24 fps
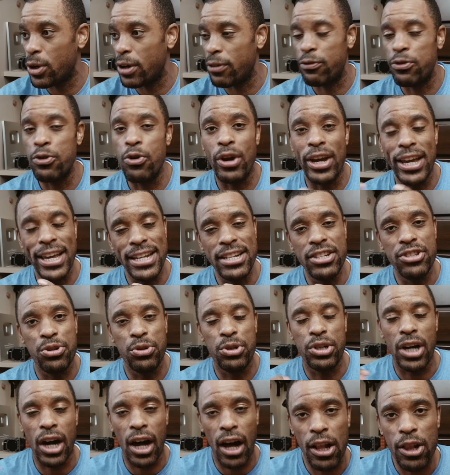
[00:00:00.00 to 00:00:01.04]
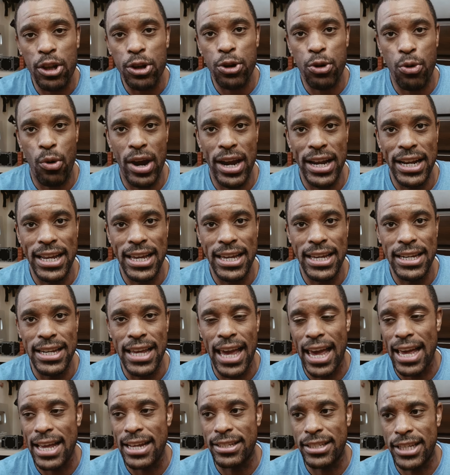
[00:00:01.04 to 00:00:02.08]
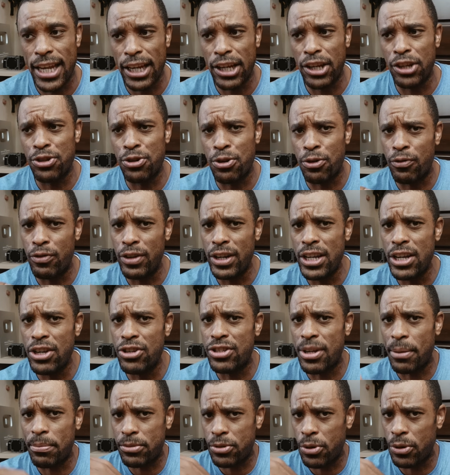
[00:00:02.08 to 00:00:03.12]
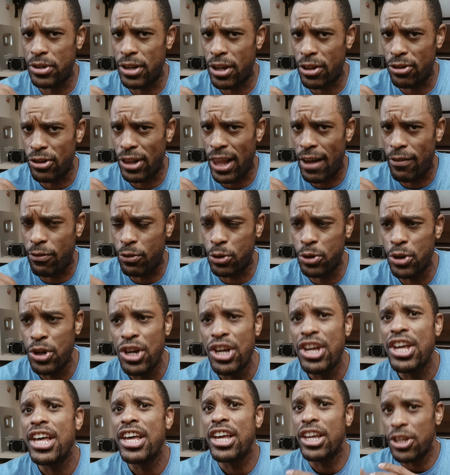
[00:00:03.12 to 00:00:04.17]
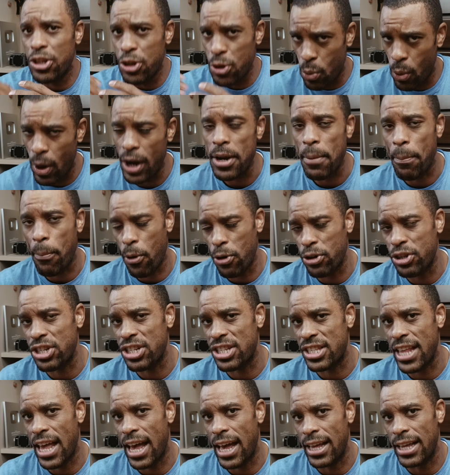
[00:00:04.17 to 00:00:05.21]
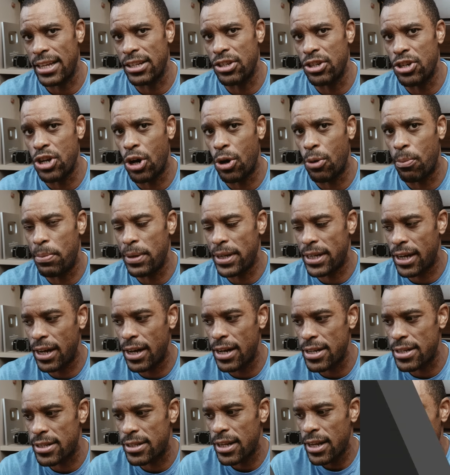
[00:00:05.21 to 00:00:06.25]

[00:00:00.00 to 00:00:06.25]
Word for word: if you're into color grading and taking your videos up to another level, you want to purchase that, you know, because